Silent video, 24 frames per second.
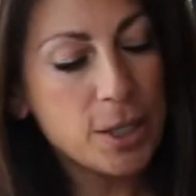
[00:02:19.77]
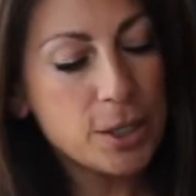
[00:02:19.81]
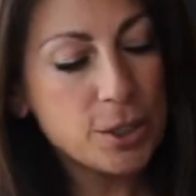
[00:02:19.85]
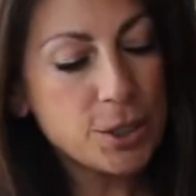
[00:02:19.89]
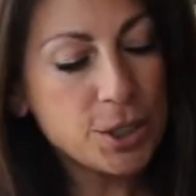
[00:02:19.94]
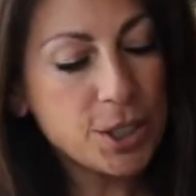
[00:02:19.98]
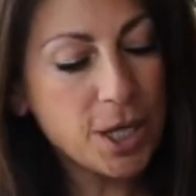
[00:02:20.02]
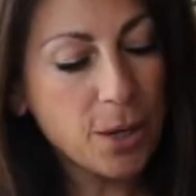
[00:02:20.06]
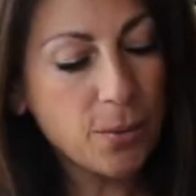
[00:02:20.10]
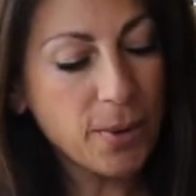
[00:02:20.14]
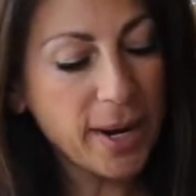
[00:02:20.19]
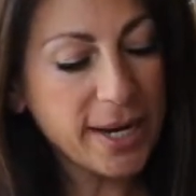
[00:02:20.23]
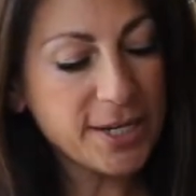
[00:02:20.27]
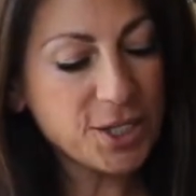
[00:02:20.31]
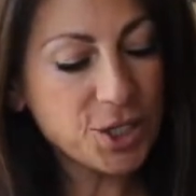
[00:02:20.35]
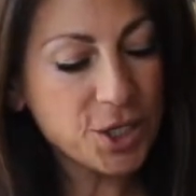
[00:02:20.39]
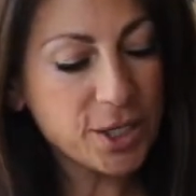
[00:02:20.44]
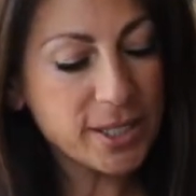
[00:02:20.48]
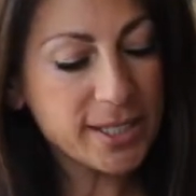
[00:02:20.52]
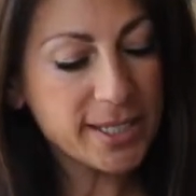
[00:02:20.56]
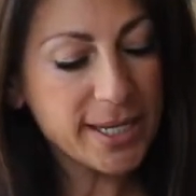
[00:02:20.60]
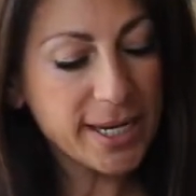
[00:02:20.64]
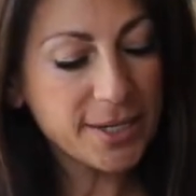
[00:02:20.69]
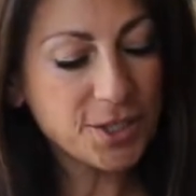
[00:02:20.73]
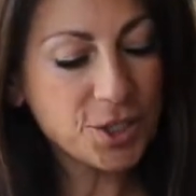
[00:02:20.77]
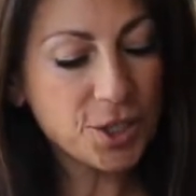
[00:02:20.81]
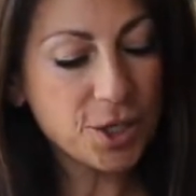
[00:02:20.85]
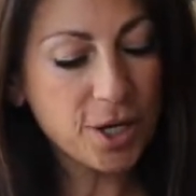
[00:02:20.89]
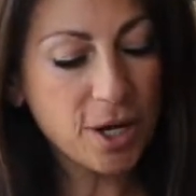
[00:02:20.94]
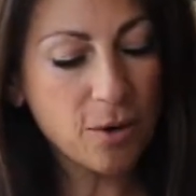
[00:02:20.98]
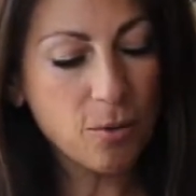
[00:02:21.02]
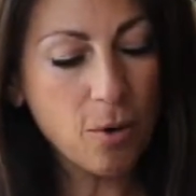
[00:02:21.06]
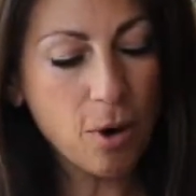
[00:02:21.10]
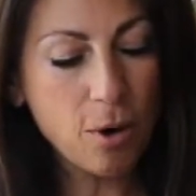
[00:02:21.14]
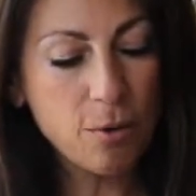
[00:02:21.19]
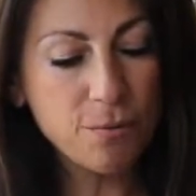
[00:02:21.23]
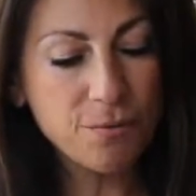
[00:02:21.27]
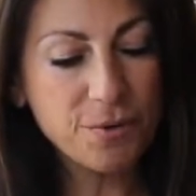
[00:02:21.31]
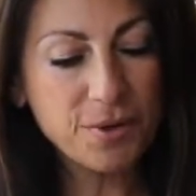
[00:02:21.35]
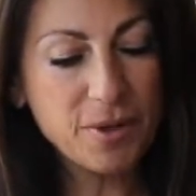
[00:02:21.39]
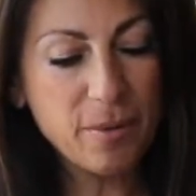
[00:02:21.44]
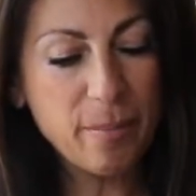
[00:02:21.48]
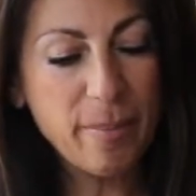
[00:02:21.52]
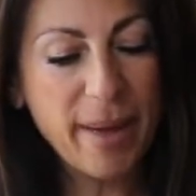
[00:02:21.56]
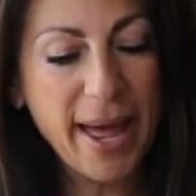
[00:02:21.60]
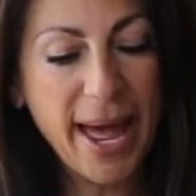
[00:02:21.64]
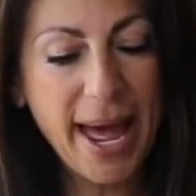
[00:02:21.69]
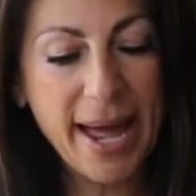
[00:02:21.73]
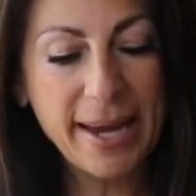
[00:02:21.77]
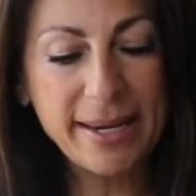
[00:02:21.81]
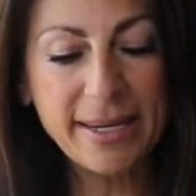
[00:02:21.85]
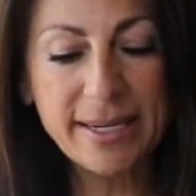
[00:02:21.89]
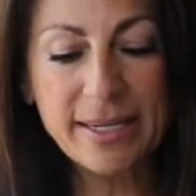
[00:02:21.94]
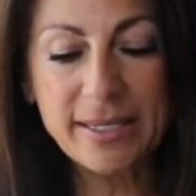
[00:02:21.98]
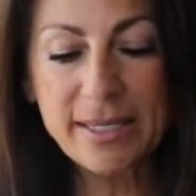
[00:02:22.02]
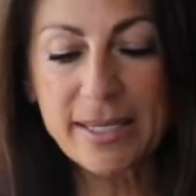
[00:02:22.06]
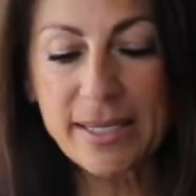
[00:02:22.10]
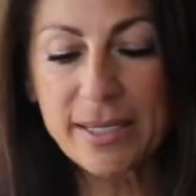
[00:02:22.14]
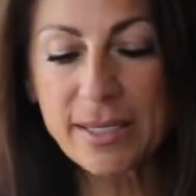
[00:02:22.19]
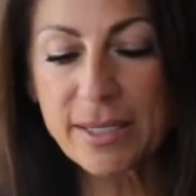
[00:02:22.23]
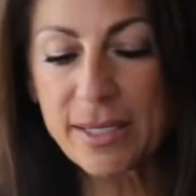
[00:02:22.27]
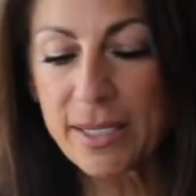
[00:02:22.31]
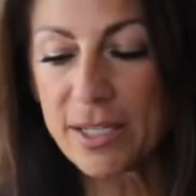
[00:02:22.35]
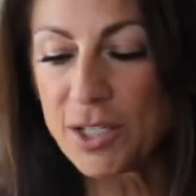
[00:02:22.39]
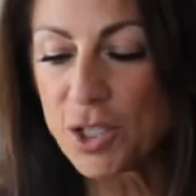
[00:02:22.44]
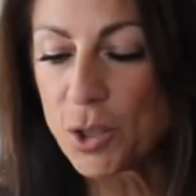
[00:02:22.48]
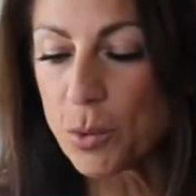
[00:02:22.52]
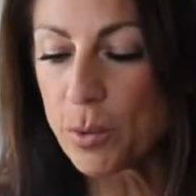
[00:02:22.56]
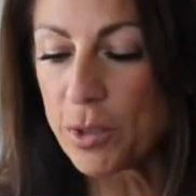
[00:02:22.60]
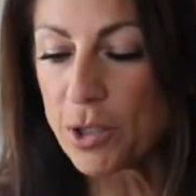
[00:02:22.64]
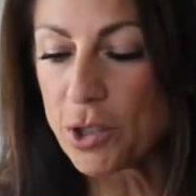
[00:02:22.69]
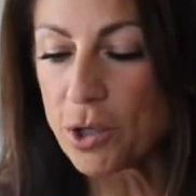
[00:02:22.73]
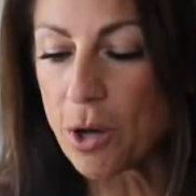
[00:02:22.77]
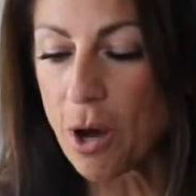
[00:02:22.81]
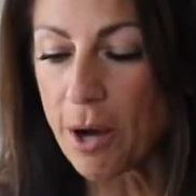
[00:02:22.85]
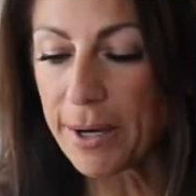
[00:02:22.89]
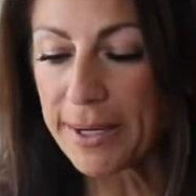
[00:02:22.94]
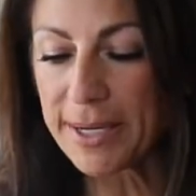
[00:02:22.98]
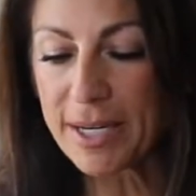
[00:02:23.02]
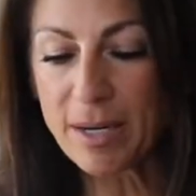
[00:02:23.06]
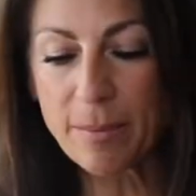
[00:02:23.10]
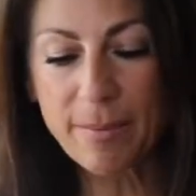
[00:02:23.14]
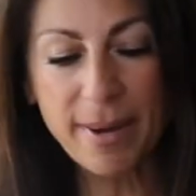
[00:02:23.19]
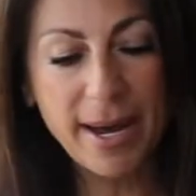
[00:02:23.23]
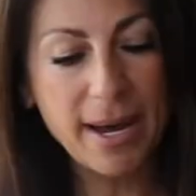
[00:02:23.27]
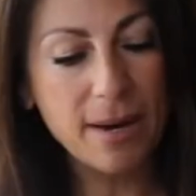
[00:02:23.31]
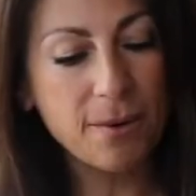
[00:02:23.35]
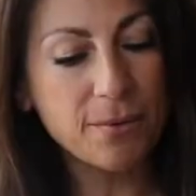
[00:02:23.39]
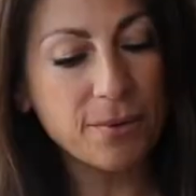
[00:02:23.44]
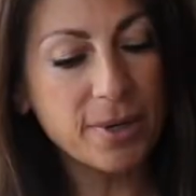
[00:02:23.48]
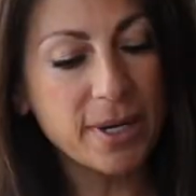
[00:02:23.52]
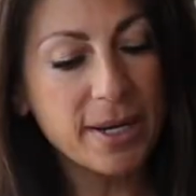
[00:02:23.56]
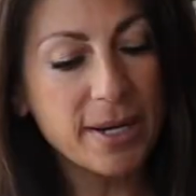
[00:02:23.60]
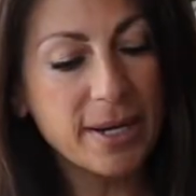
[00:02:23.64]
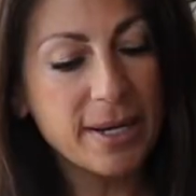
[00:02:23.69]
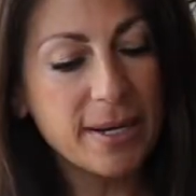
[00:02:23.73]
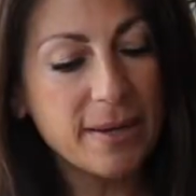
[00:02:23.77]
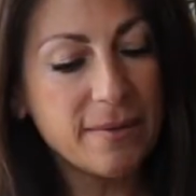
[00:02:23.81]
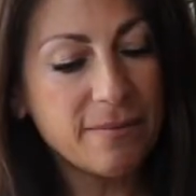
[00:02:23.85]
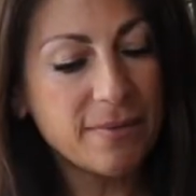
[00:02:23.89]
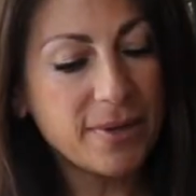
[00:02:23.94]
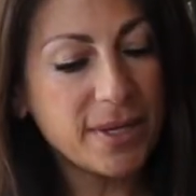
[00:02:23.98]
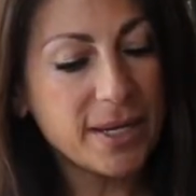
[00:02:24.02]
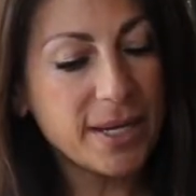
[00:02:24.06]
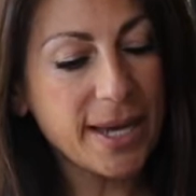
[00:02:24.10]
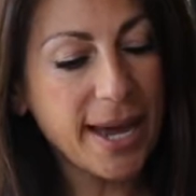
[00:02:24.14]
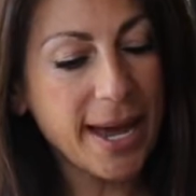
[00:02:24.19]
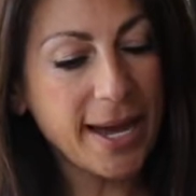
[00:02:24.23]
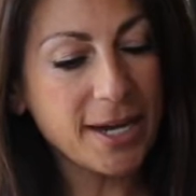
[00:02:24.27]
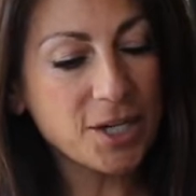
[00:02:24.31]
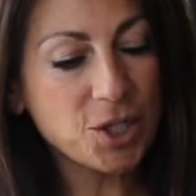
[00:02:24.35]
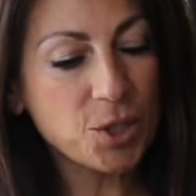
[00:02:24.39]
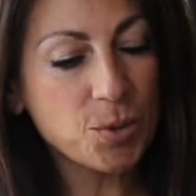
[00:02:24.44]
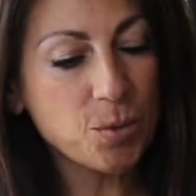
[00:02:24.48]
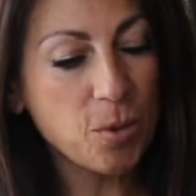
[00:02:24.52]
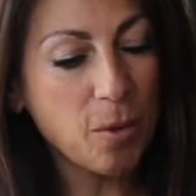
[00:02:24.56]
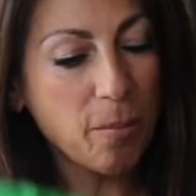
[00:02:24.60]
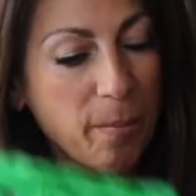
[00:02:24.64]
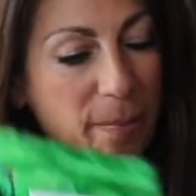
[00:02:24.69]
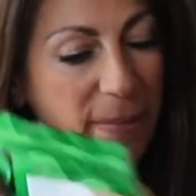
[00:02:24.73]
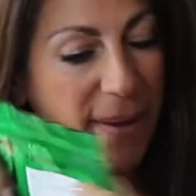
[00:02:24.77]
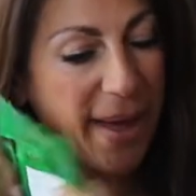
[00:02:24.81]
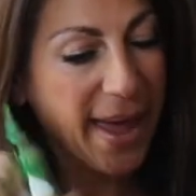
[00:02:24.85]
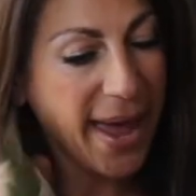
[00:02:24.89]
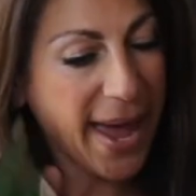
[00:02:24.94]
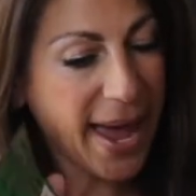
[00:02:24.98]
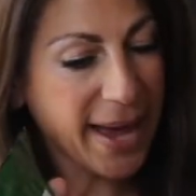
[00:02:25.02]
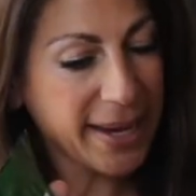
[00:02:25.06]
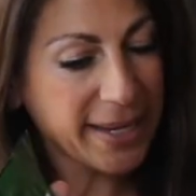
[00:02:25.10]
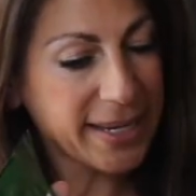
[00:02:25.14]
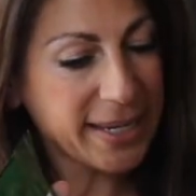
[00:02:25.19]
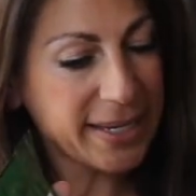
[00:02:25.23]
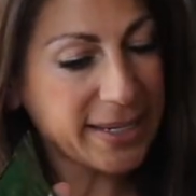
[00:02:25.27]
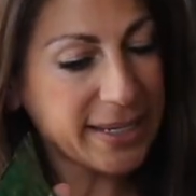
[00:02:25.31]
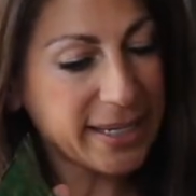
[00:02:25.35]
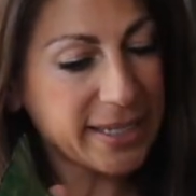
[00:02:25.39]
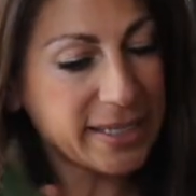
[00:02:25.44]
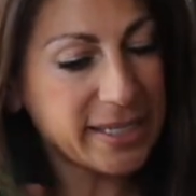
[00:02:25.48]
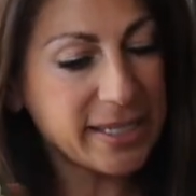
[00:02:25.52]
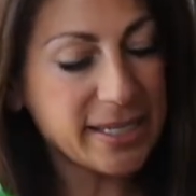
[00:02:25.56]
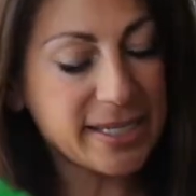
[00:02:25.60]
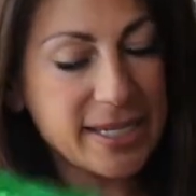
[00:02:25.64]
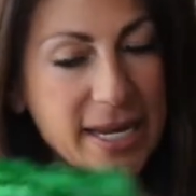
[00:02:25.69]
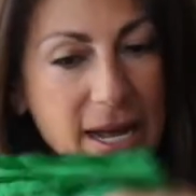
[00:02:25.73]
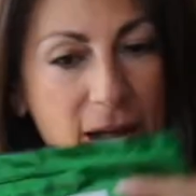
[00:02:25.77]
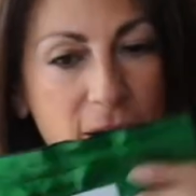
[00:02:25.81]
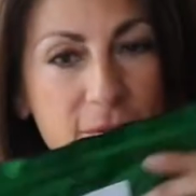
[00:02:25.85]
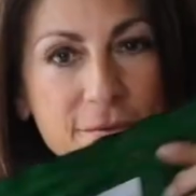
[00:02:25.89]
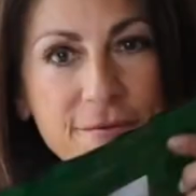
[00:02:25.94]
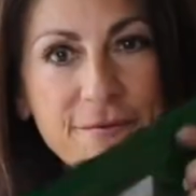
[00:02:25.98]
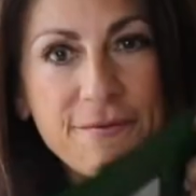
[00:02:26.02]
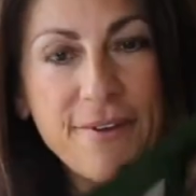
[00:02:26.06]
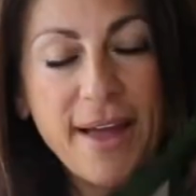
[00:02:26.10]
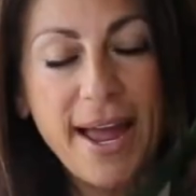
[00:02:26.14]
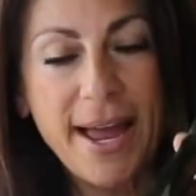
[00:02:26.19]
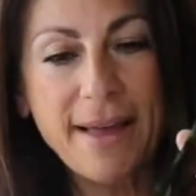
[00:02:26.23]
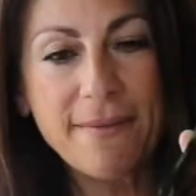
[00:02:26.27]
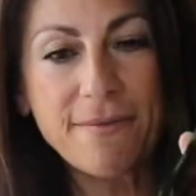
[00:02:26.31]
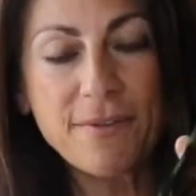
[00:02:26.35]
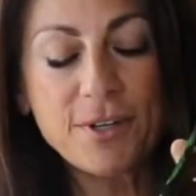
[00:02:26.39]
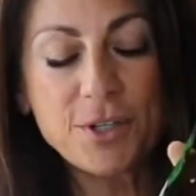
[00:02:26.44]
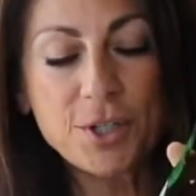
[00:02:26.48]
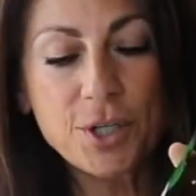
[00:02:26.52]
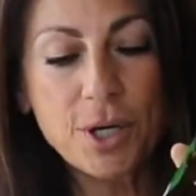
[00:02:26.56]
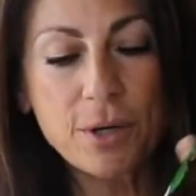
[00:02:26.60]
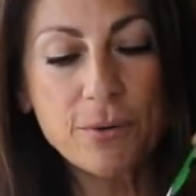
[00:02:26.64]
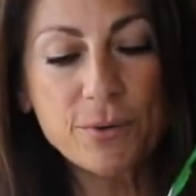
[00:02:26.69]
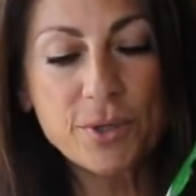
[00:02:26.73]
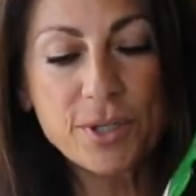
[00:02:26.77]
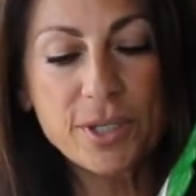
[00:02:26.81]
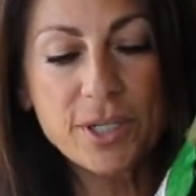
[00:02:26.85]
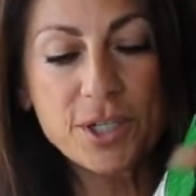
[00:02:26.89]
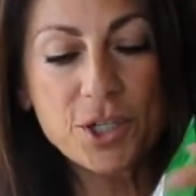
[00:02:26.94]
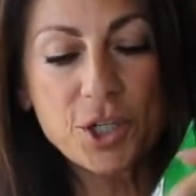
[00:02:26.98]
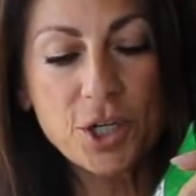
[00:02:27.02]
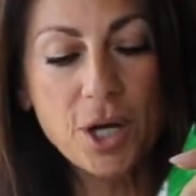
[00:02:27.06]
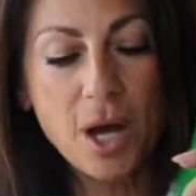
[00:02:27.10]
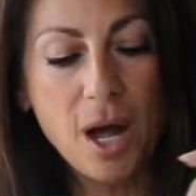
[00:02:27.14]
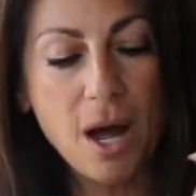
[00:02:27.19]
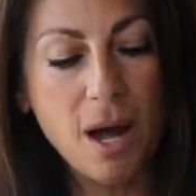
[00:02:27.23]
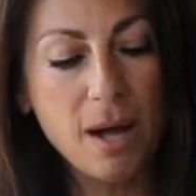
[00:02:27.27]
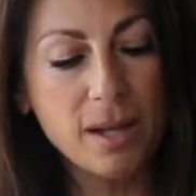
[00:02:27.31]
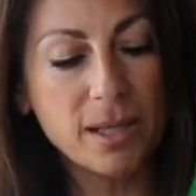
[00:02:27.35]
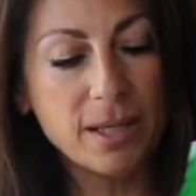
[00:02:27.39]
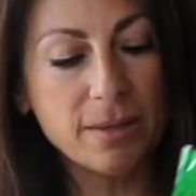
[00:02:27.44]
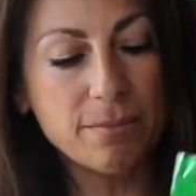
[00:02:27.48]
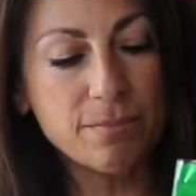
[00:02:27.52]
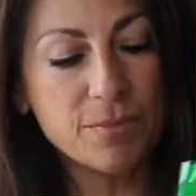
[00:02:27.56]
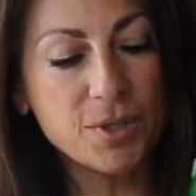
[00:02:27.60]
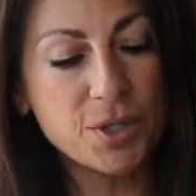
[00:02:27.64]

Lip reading: So I'd just like to go over the packets since we're talking about the actual packet itself and the dosage column.